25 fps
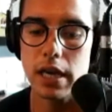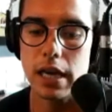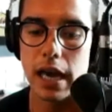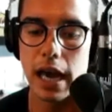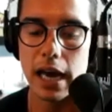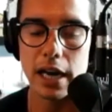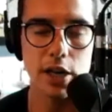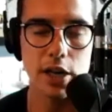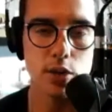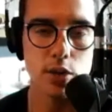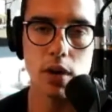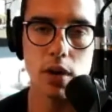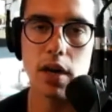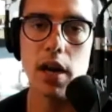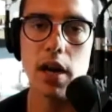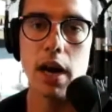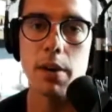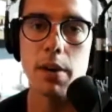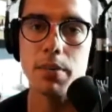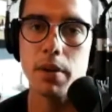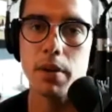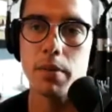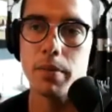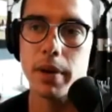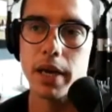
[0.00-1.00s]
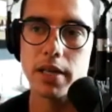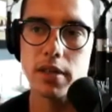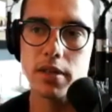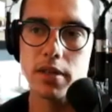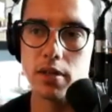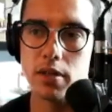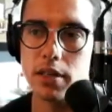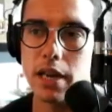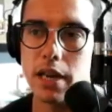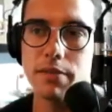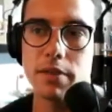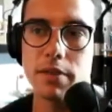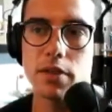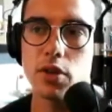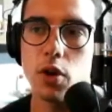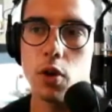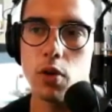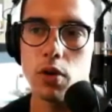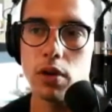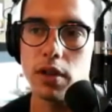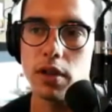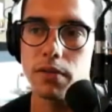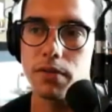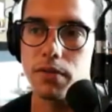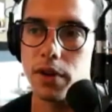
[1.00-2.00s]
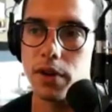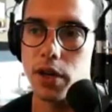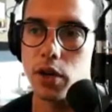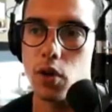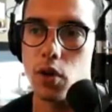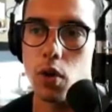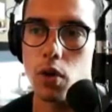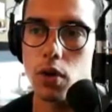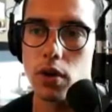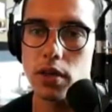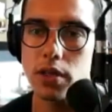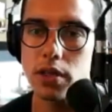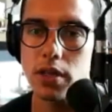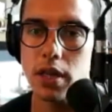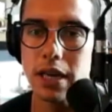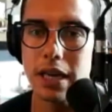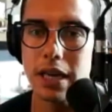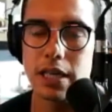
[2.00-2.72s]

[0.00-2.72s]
I just want to copy and paste those. I have a totally free course.